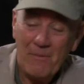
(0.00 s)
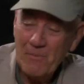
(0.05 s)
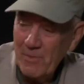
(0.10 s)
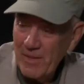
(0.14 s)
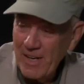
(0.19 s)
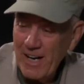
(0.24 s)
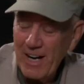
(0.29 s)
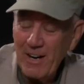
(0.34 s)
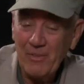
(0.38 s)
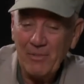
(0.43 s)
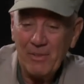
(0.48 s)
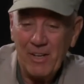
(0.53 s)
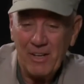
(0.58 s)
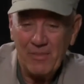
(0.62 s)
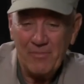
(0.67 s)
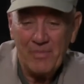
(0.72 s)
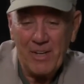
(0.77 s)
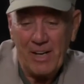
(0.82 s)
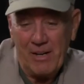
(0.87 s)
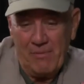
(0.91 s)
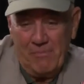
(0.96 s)
But
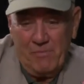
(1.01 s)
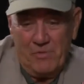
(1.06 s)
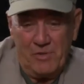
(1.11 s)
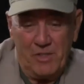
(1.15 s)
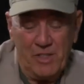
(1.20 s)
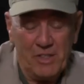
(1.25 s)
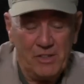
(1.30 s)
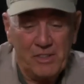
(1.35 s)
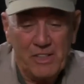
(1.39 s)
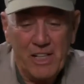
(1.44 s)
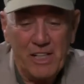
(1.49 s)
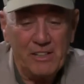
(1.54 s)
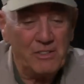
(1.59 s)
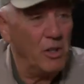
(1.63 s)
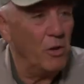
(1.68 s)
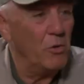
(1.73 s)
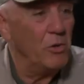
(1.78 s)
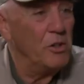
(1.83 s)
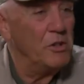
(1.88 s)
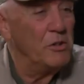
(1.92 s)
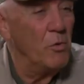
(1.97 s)
that's
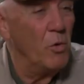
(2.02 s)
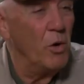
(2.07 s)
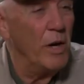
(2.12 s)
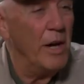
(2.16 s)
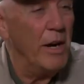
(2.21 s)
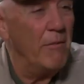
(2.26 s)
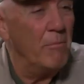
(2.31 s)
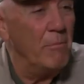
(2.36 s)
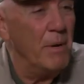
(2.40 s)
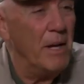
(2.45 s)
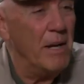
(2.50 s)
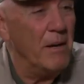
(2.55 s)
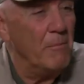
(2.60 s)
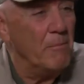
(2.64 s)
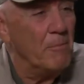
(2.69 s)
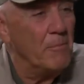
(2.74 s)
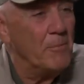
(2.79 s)
always the way I've been.